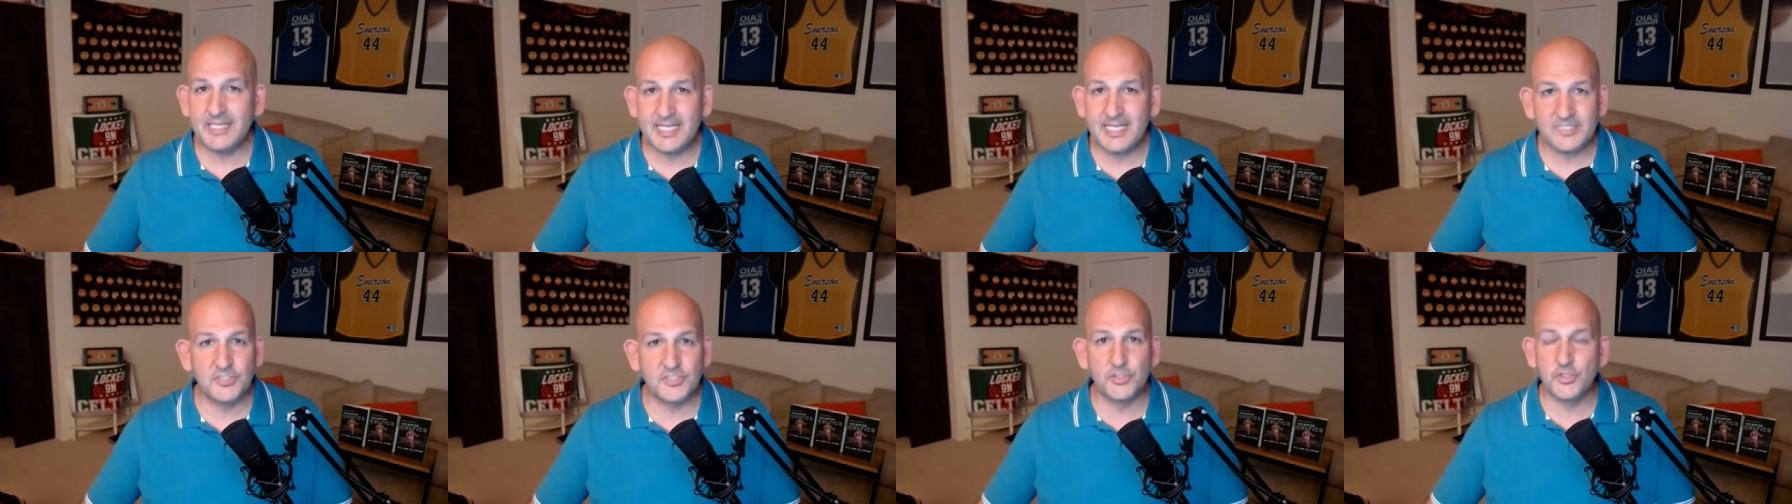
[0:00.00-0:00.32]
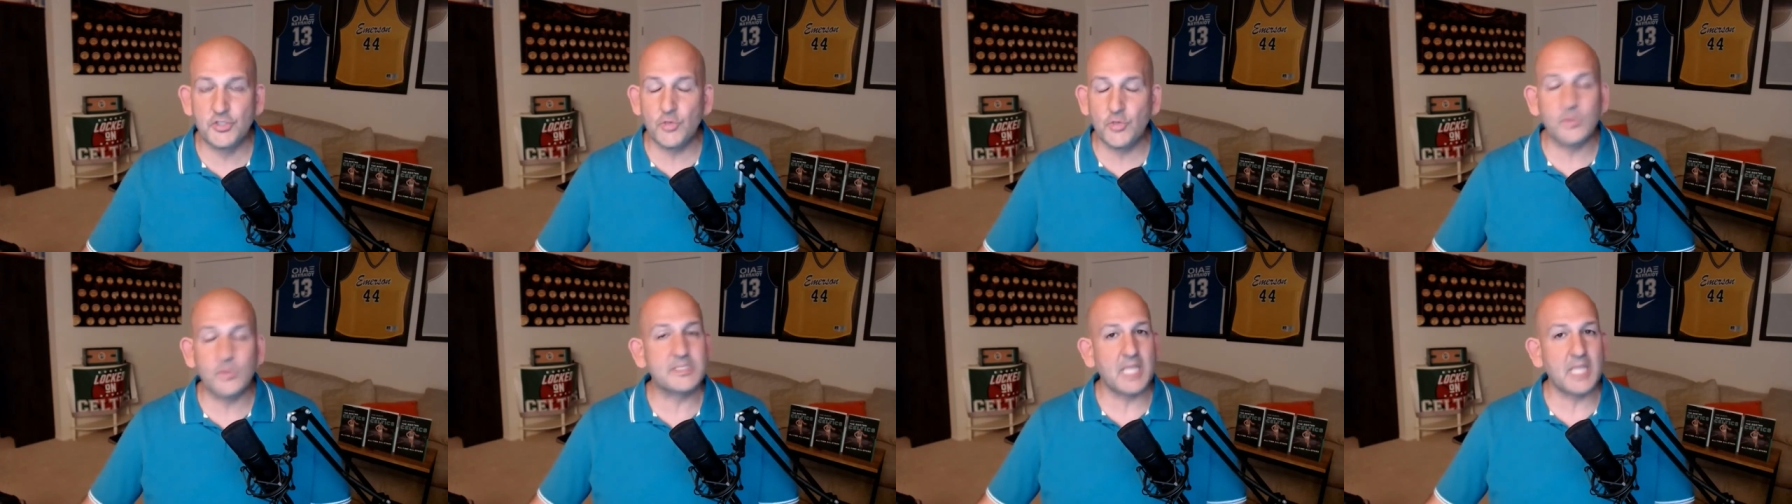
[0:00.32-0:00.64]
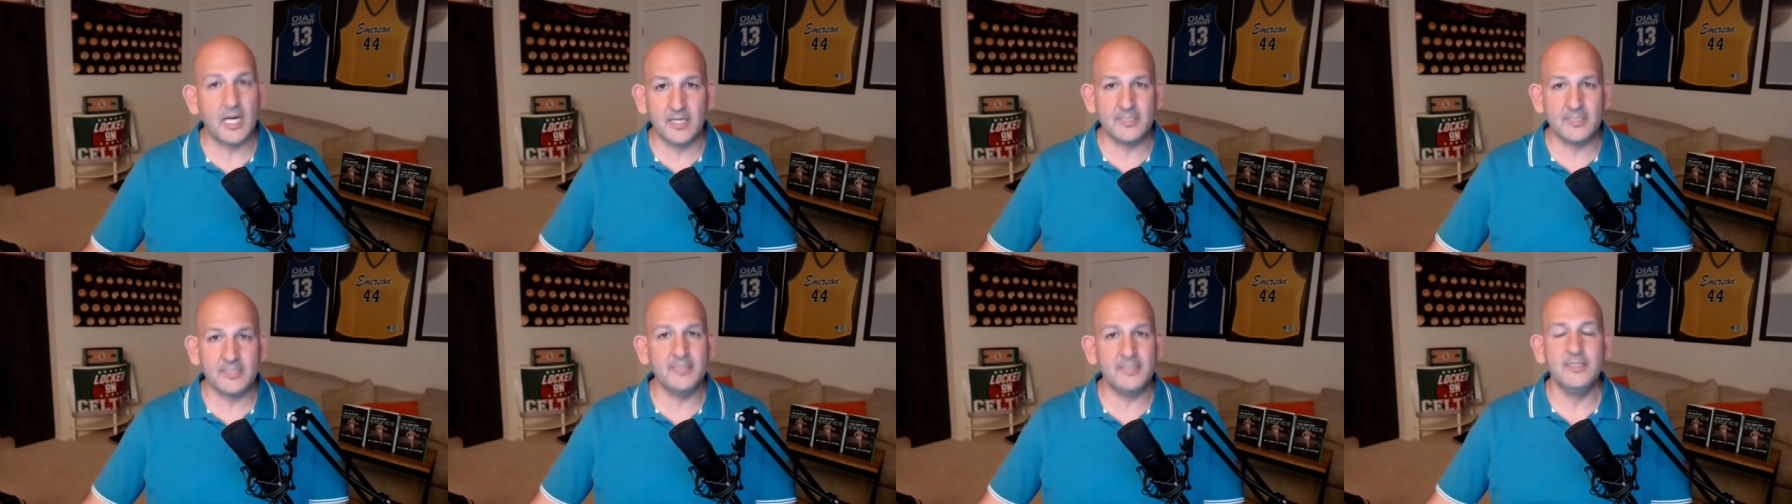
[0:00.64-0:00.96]
Nets do a
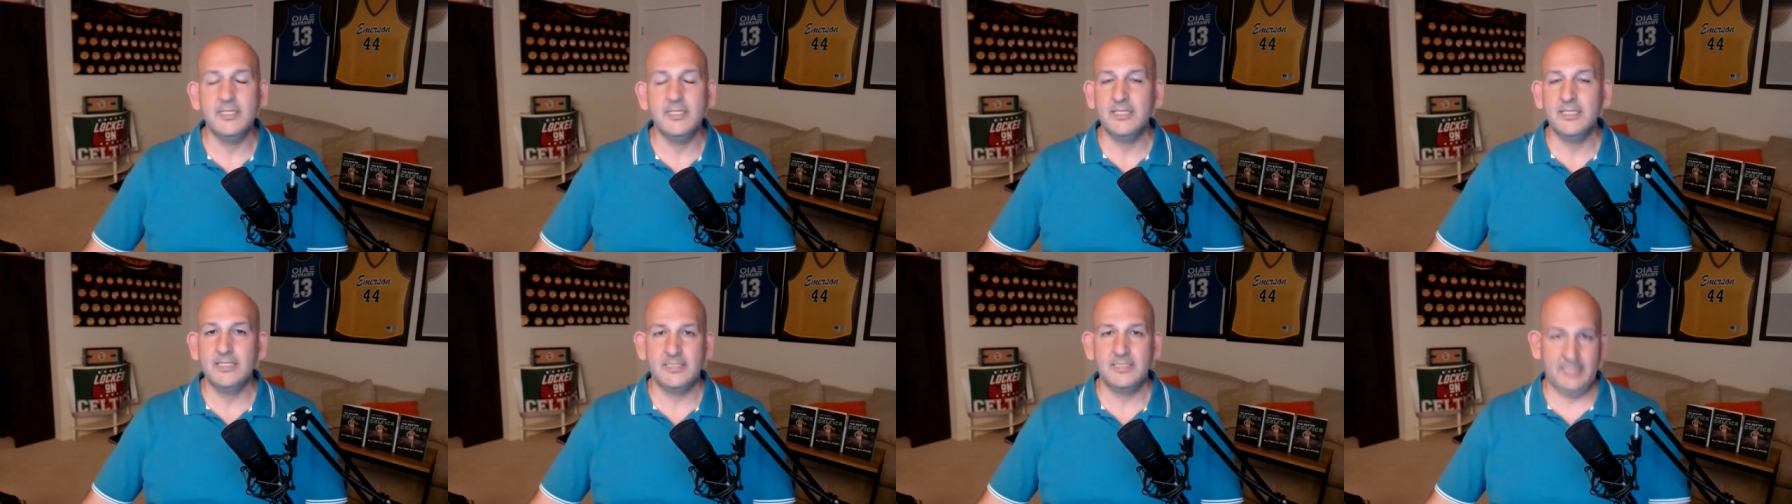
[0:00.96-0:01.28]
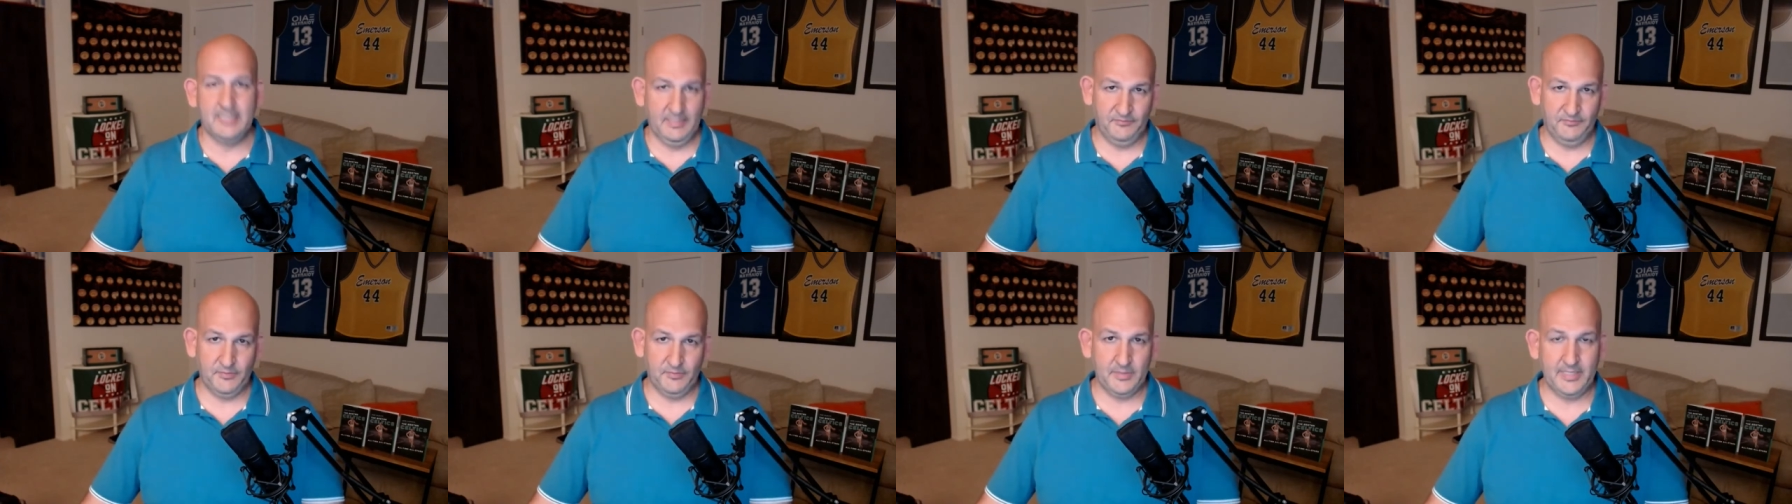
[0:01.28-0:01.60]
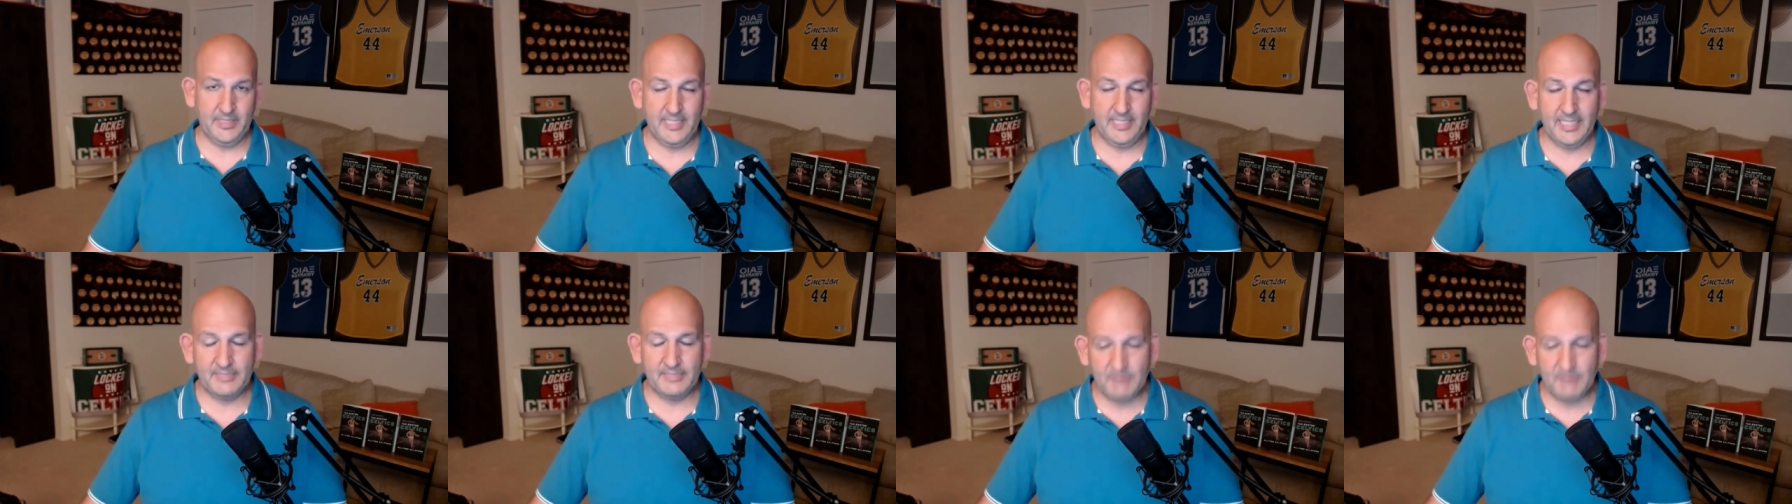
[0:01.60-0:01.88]
ton differently.